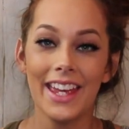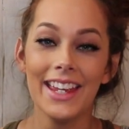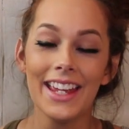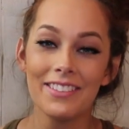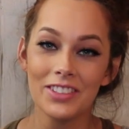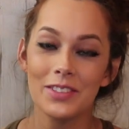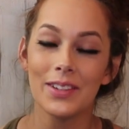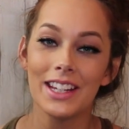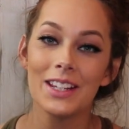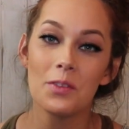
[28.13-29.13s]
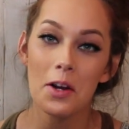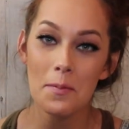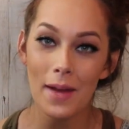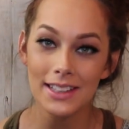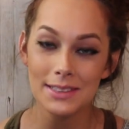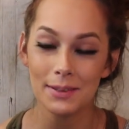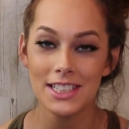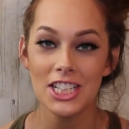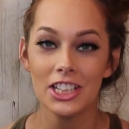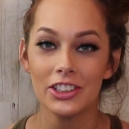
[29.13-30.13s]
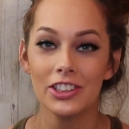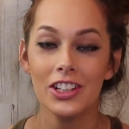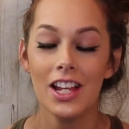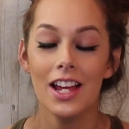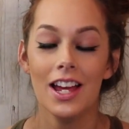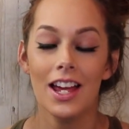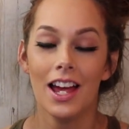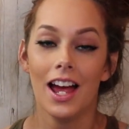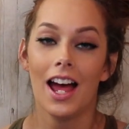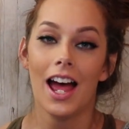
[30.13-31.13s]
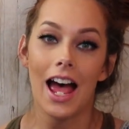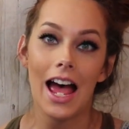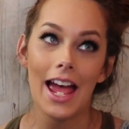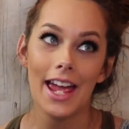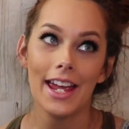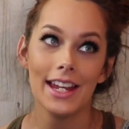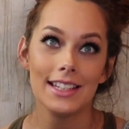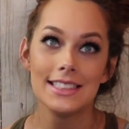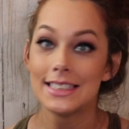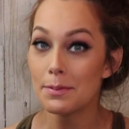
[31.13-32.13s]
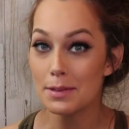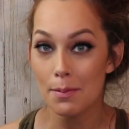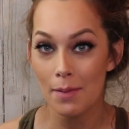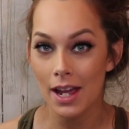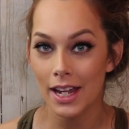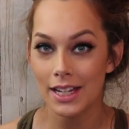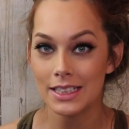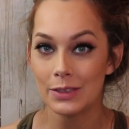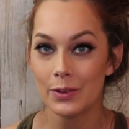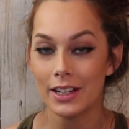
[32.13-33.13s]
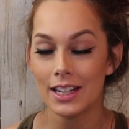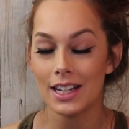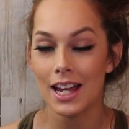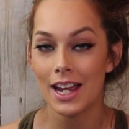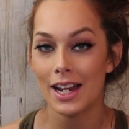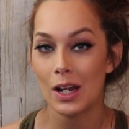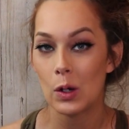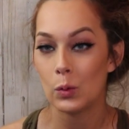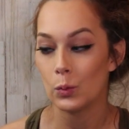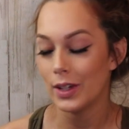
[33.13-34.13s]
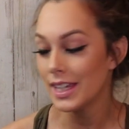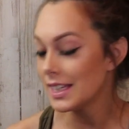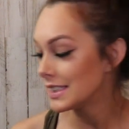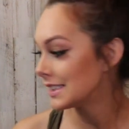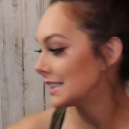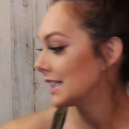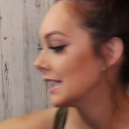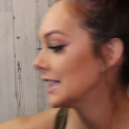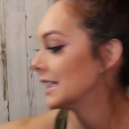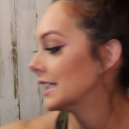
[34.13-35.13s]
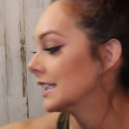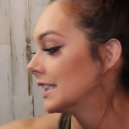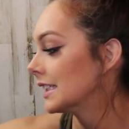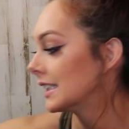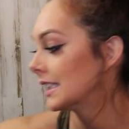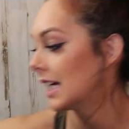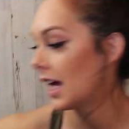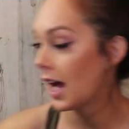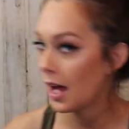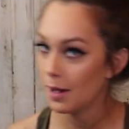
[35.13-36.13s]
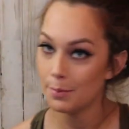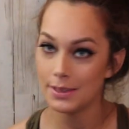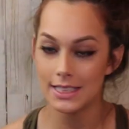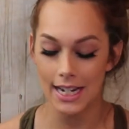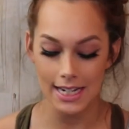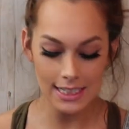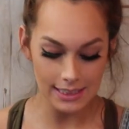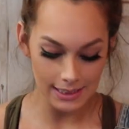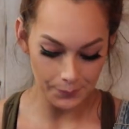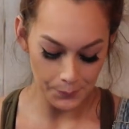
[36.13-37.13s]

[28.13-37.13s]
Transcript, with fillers: Hey everybody, welcome back to my channel. I skipped my 29 weeks update